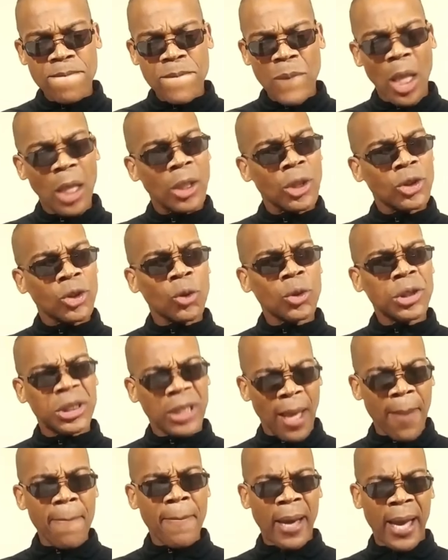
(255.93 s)
So
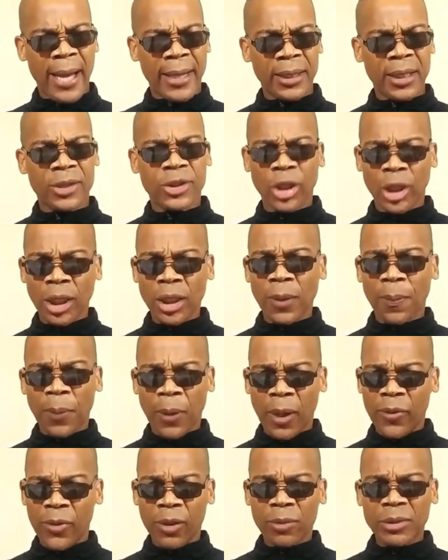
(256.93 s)
somebody took it
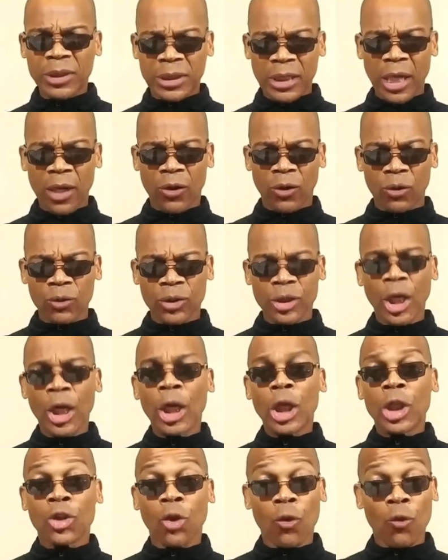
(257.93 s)
upon themselves
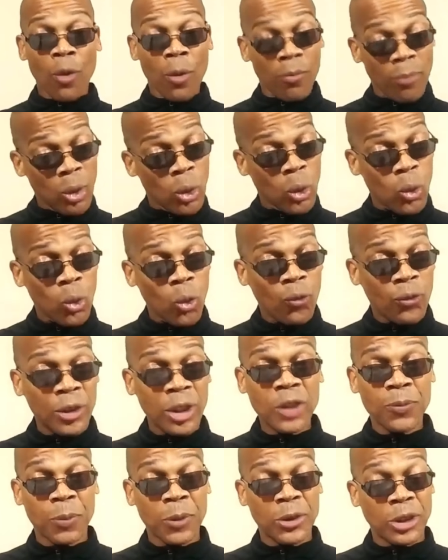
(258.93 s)
to remove
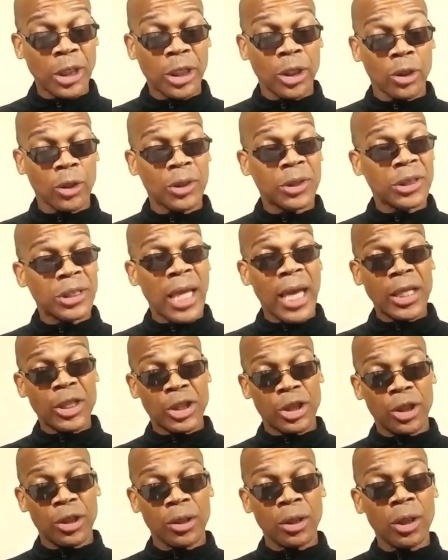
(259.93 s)
this particular
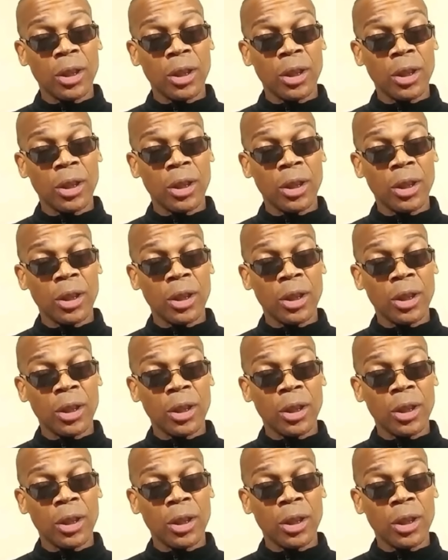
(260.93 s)
section,